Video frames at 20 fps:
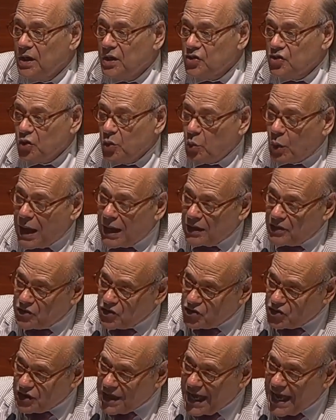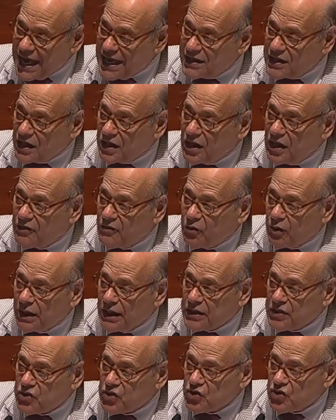So while there's the hand-in-glove
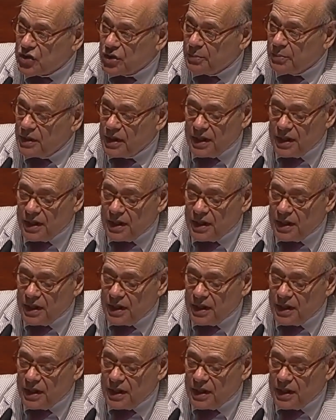relationship